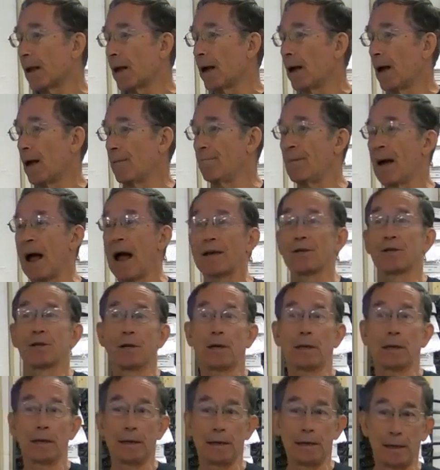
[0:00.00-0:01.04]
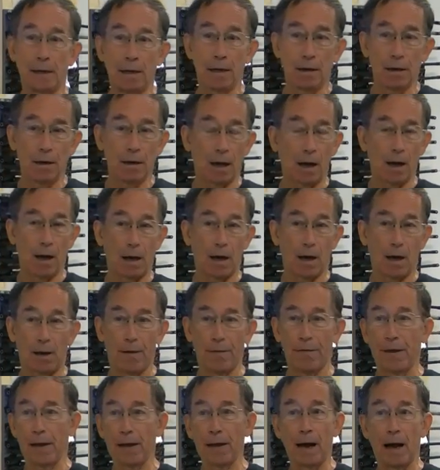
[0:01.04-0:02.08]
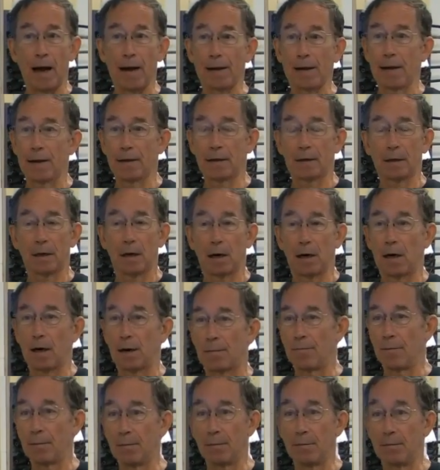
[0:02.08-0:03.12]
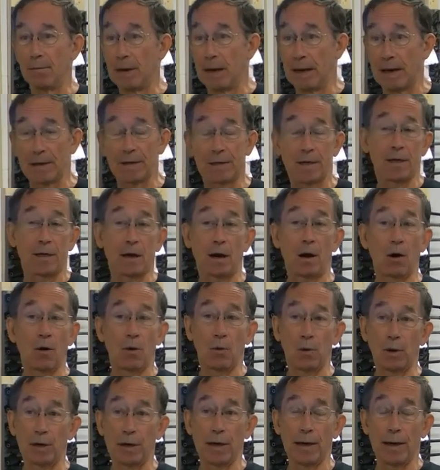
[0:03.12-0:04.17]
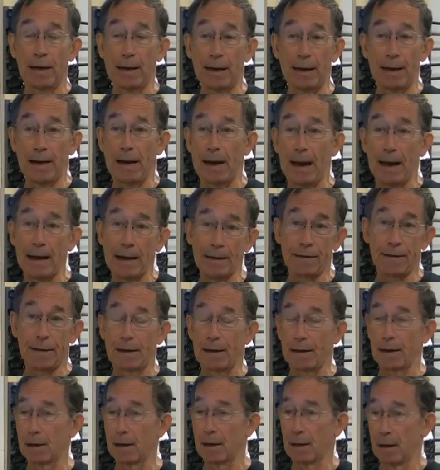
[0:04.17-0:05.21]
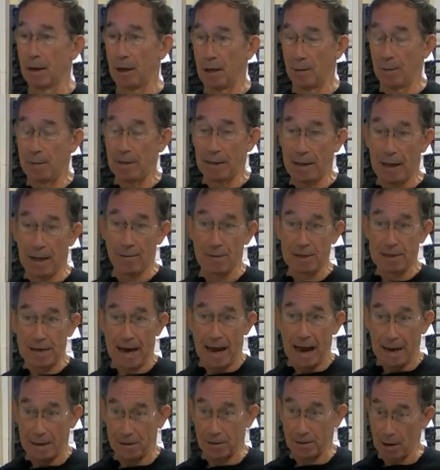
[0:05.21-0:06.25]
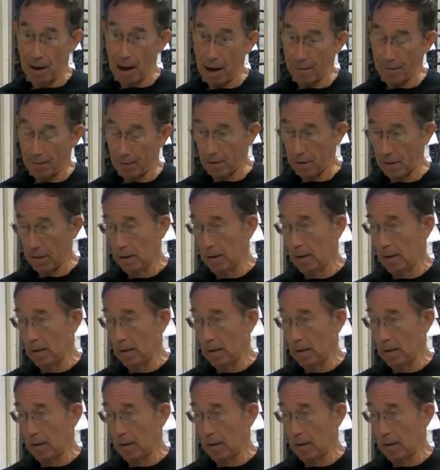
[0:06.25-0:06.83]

And magically, uh, the gun that uh, minutes ago wouldn't hit anything became a tack driver,